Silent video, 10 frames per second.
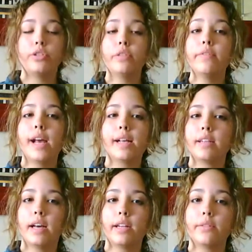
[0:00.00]

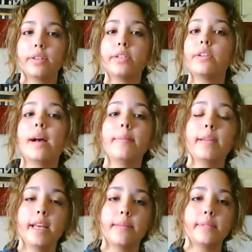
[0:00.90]
Juvenile condors do not
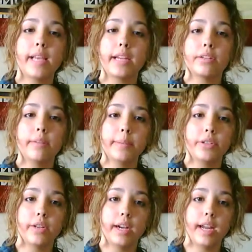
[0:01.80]
become sexually
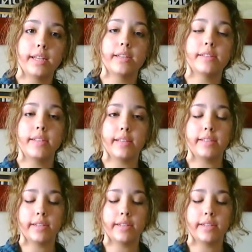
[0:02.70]
mature until 6